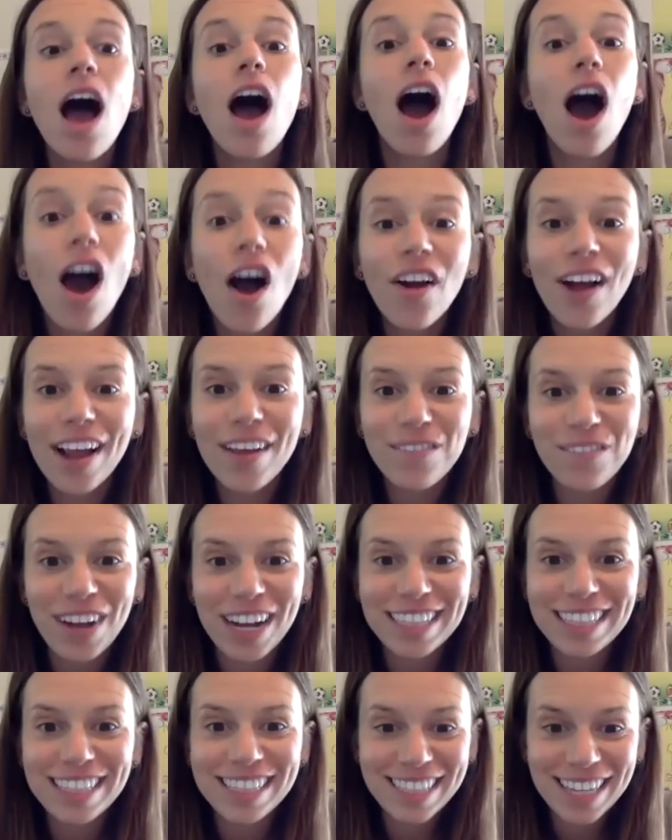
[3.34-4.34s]
Alright
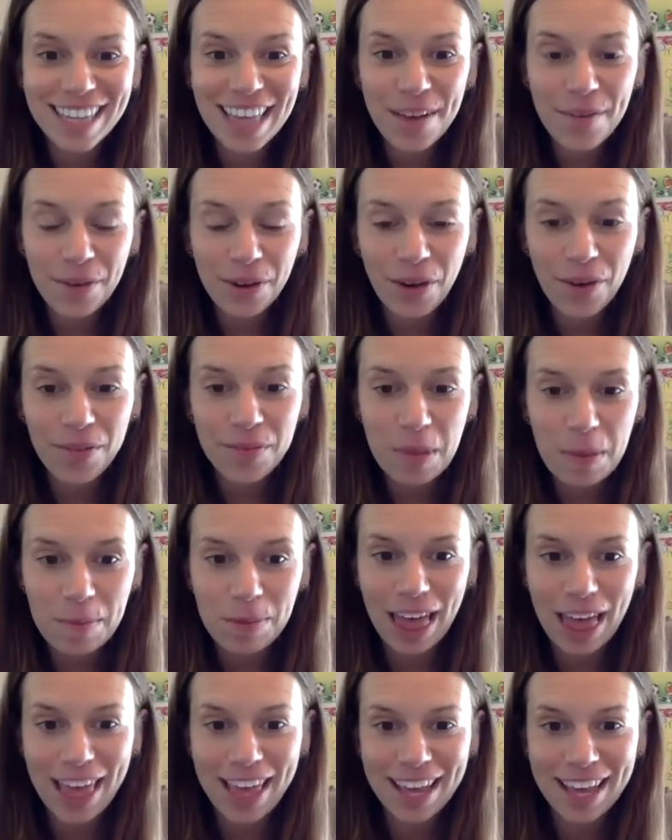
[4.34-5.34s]
friends, today we're going to be
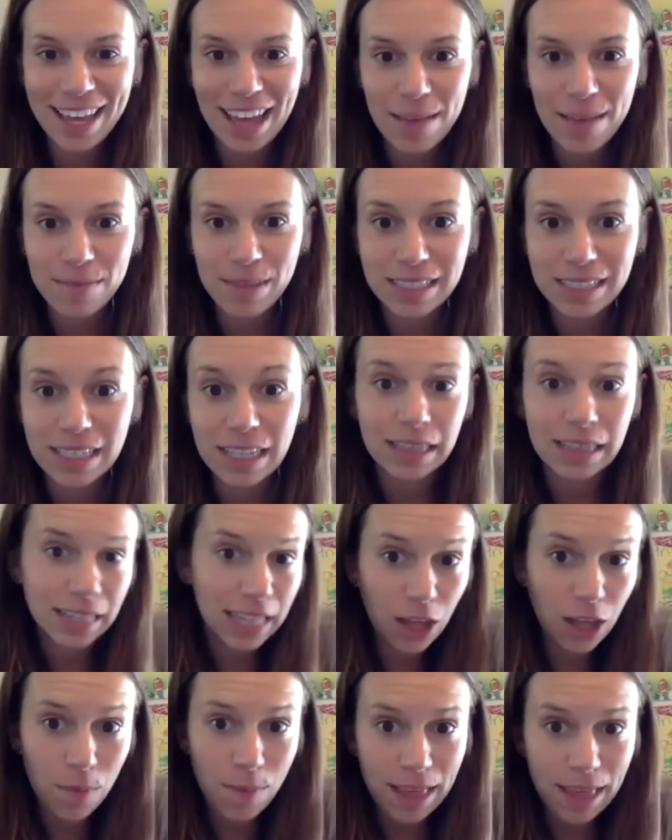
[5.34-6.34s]
playing a game that's a
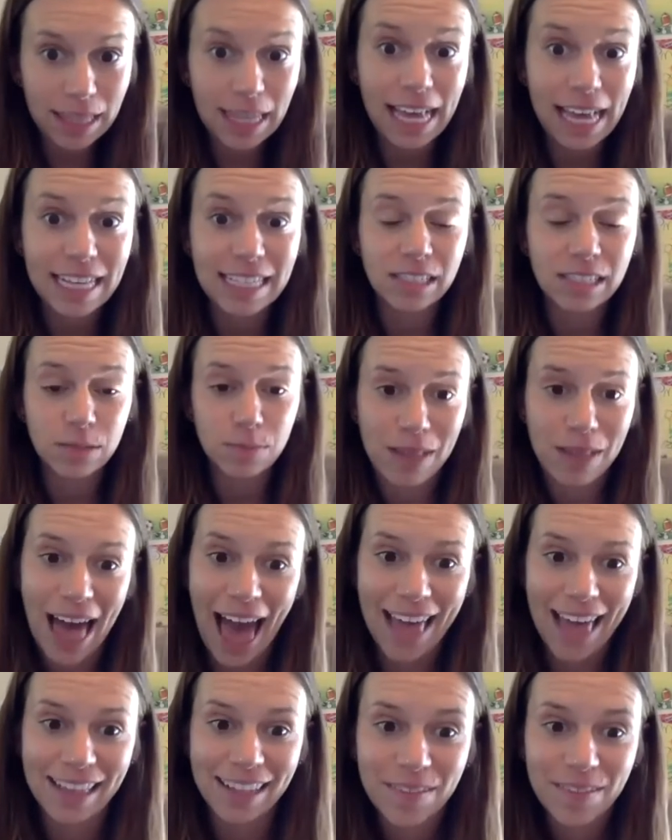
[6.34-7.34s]
little bit like Splat.
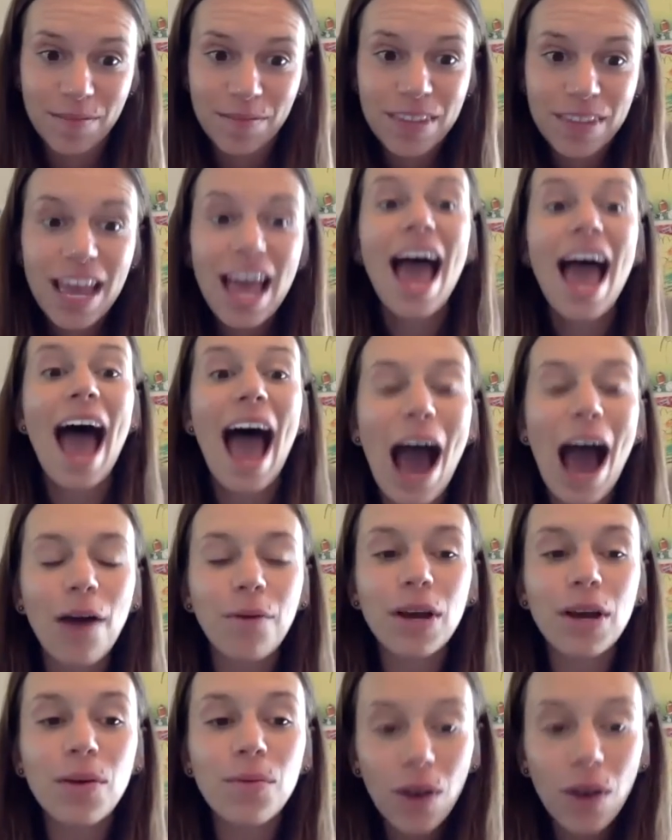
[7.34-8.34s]
How
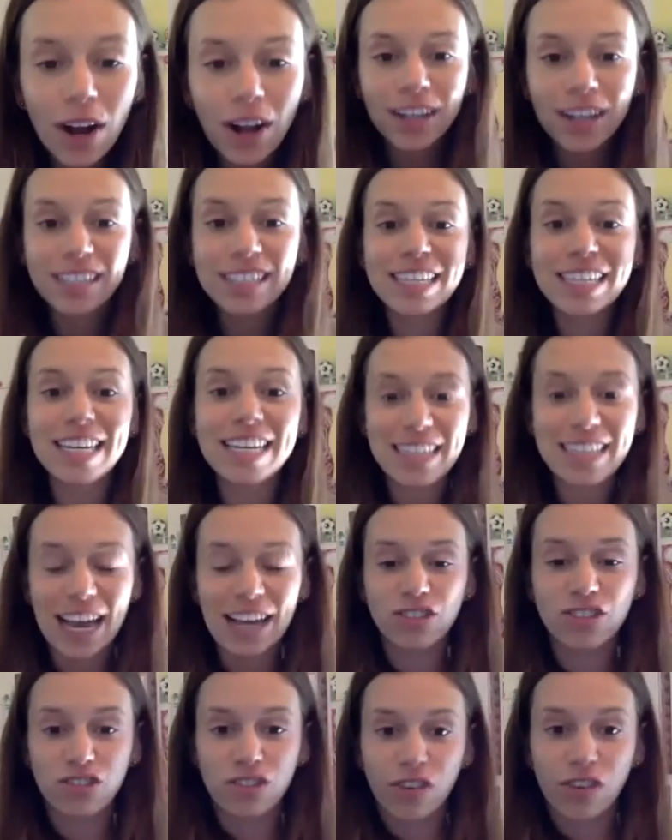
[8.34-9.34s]
it works is I
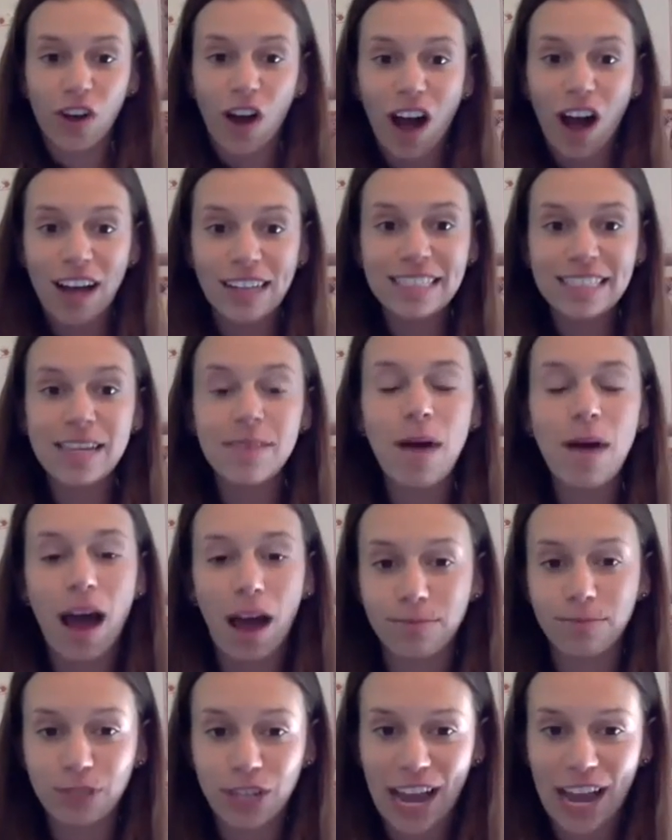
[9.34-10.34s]
draw some
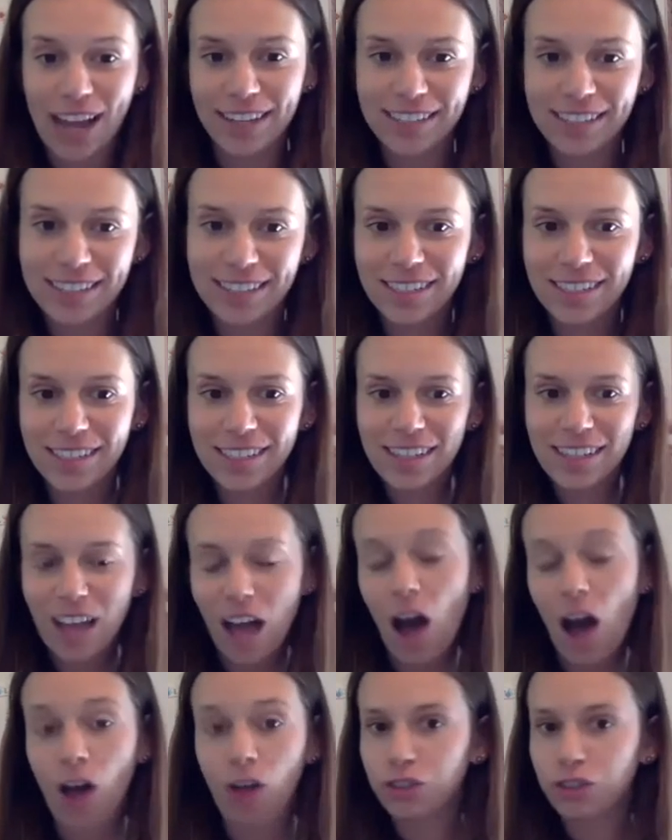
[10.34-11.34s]
objects,
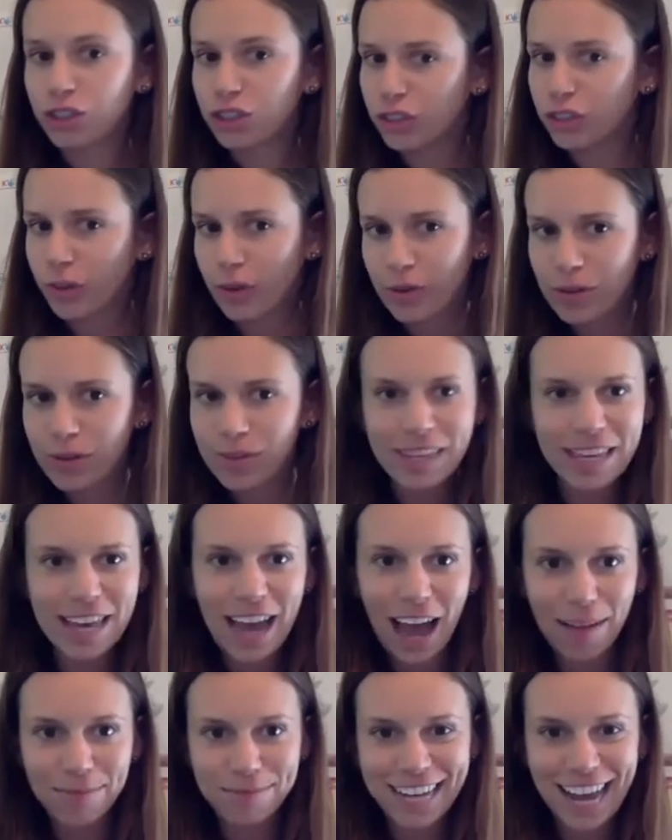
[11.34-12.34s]
I'll show you the
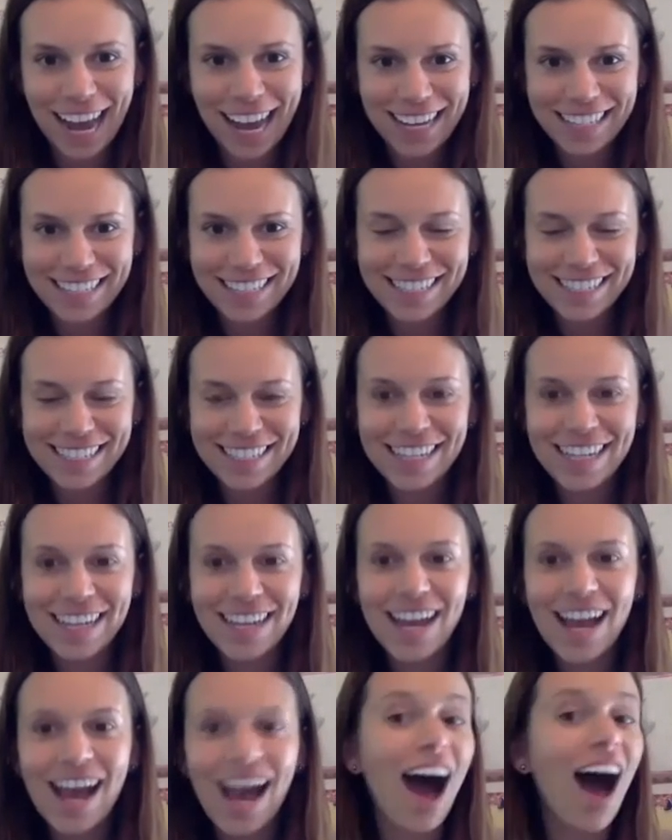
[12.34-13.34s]
objects,
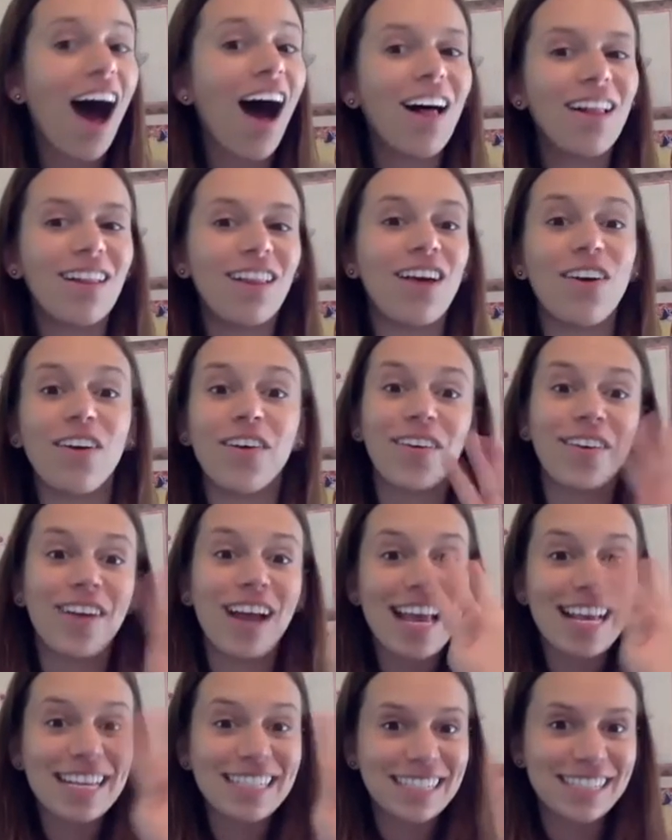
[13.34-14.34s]
I'll
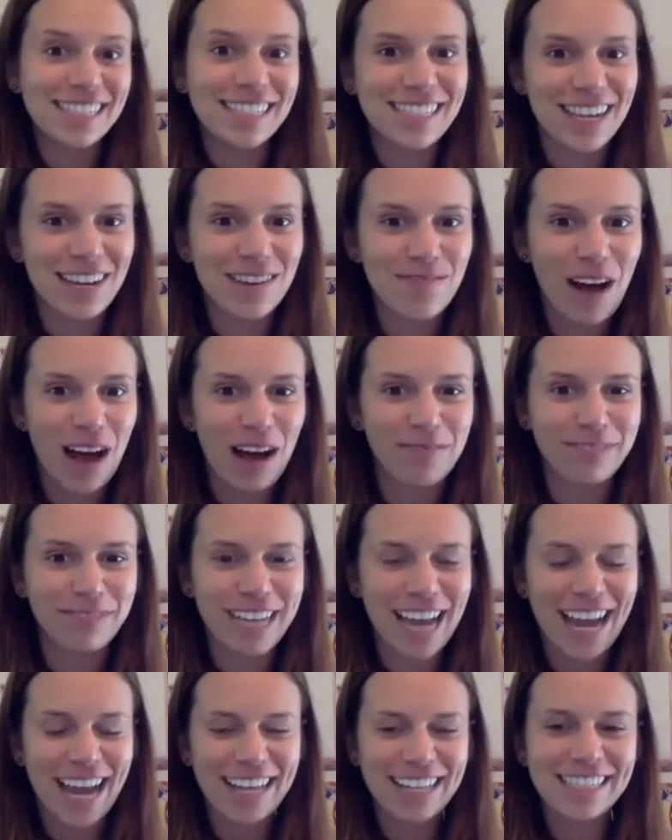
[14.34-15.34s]
erase some
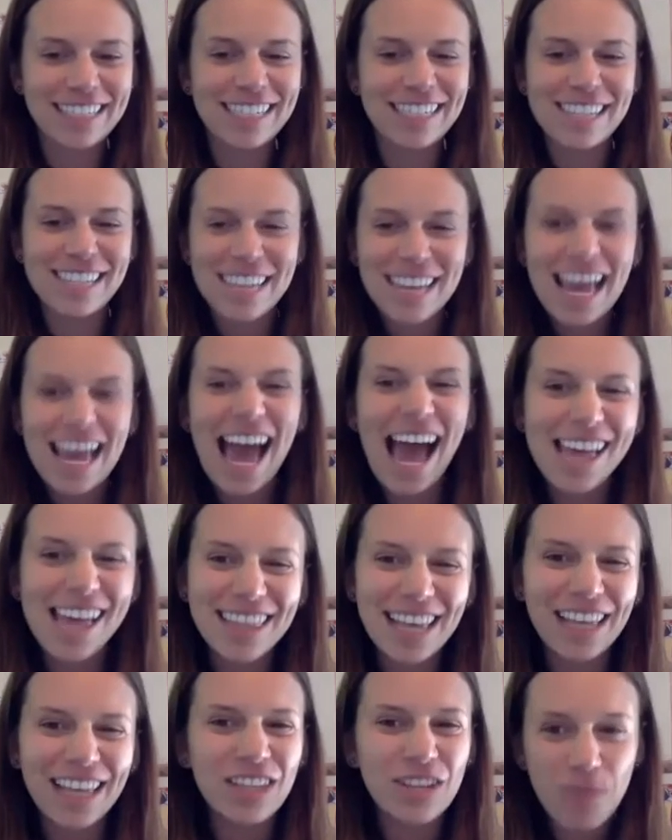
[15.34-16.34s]
objects, and
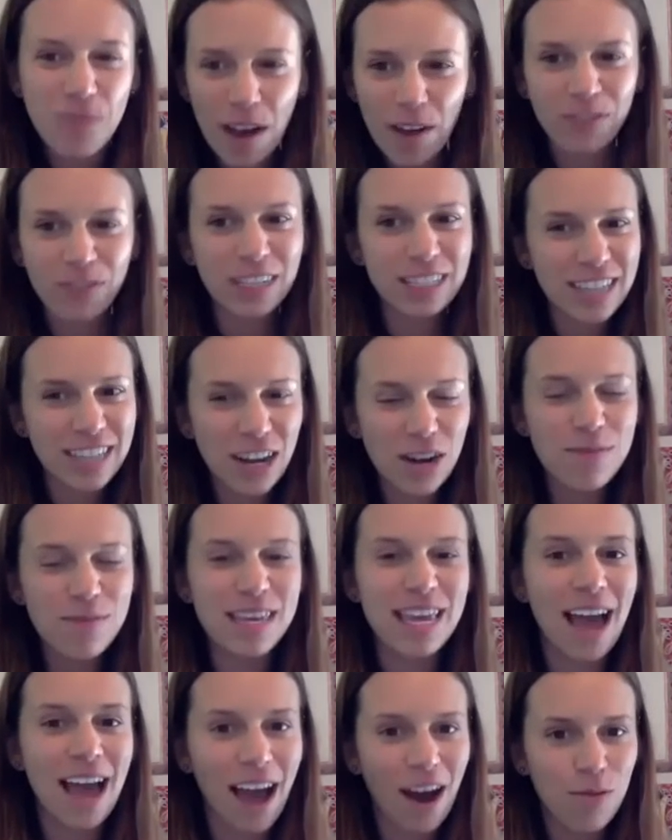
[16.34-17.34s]
then you have to tell me
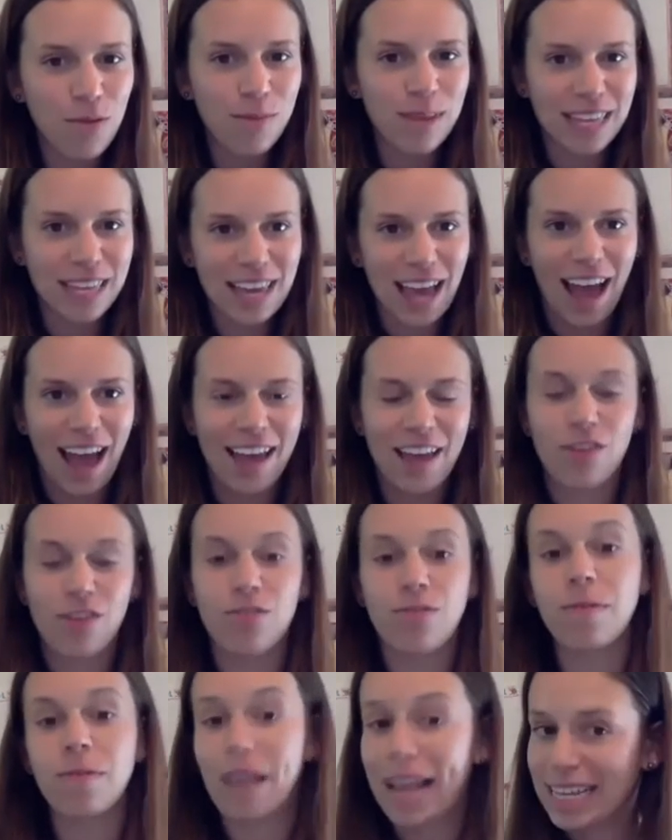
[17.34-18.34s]
how many I
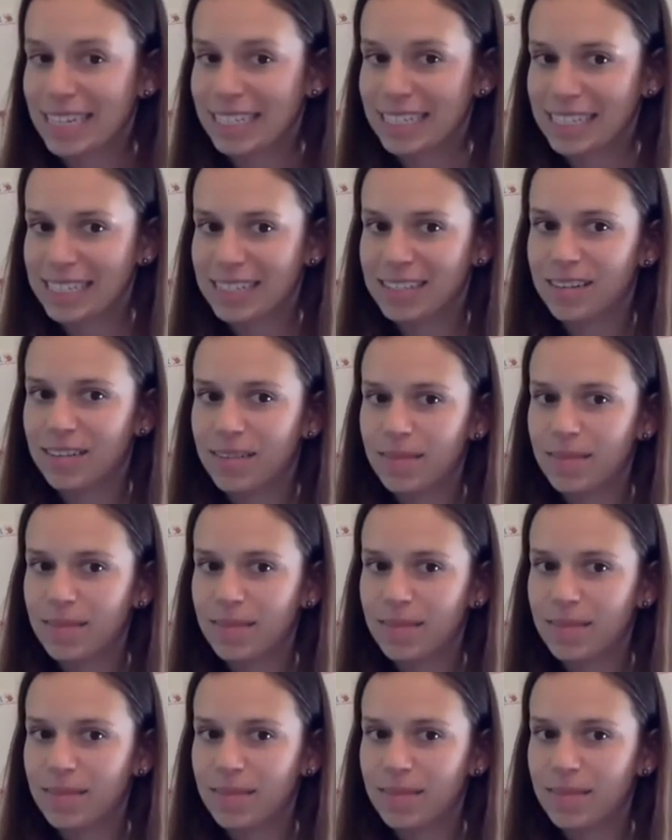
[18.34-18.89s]
erased.